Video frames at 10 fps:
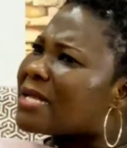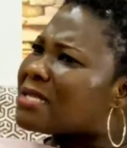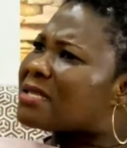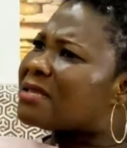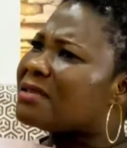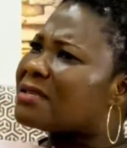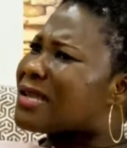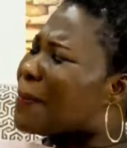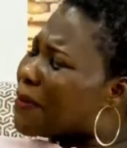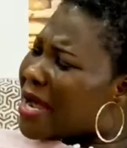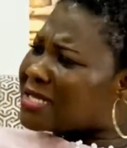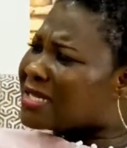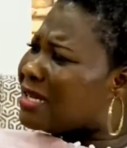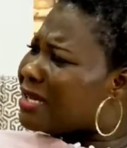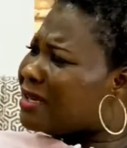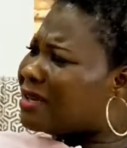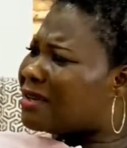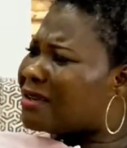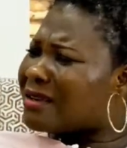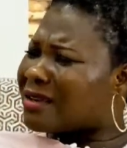But surprisingly,
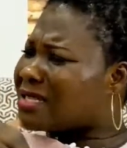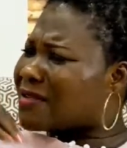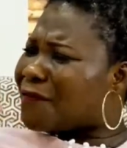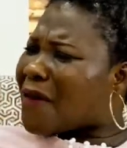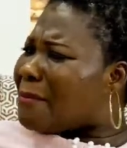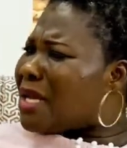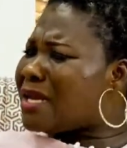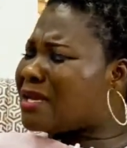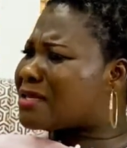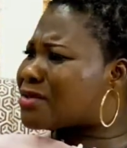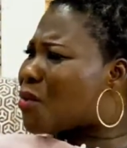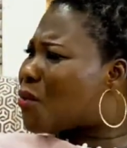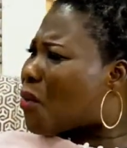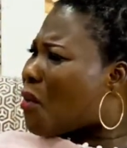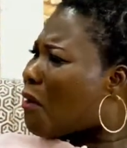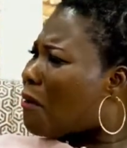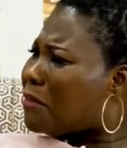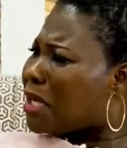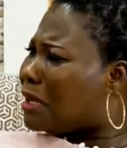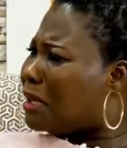his families don't
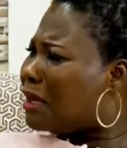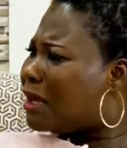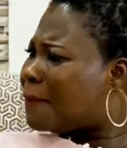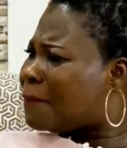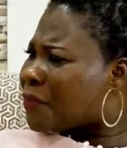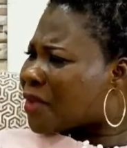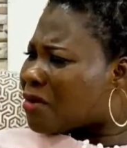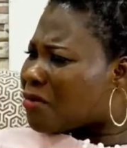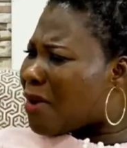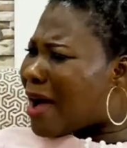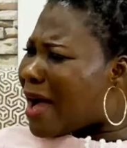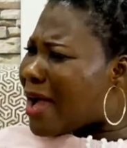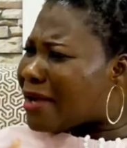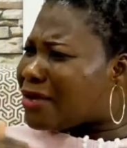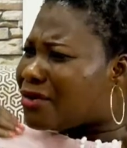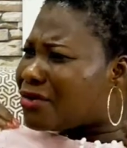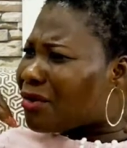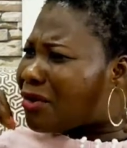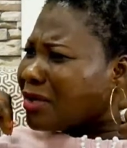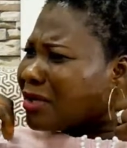call me. Why are
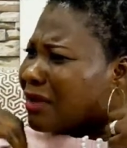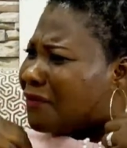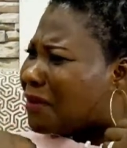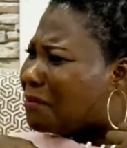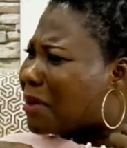you not giving